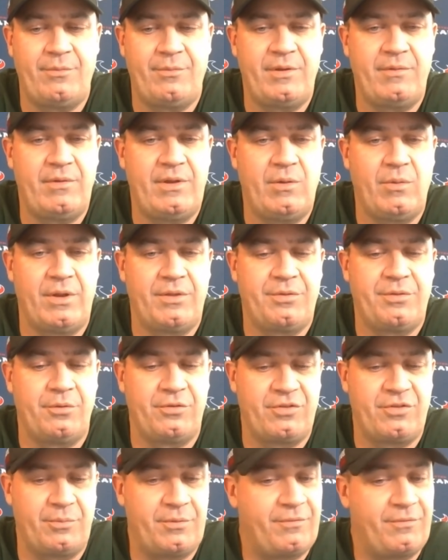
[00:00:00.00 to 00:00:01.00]
He went through
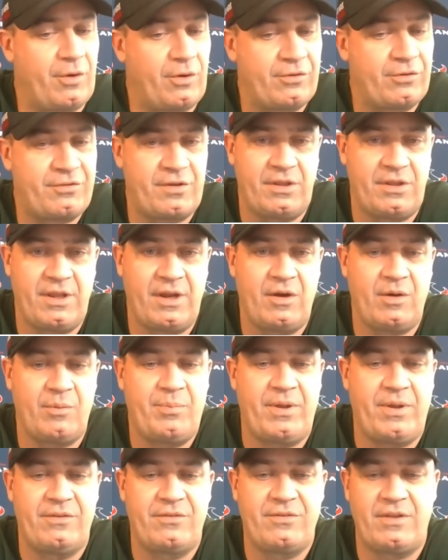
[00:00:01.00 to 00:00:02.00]
some adversity there at
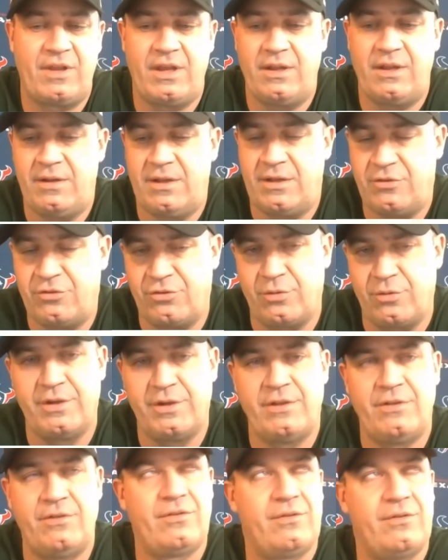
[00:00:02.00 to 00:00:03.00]
Penn State,
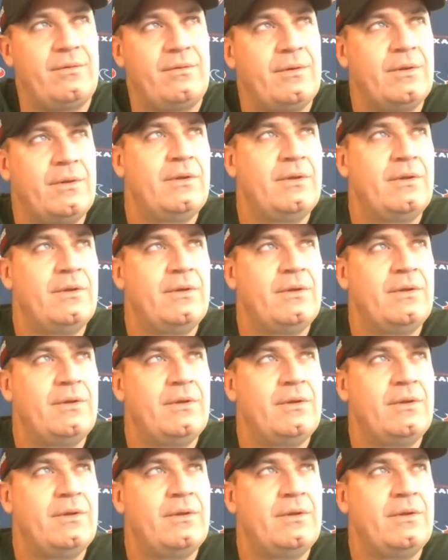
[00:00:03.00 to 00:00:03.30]
injuries and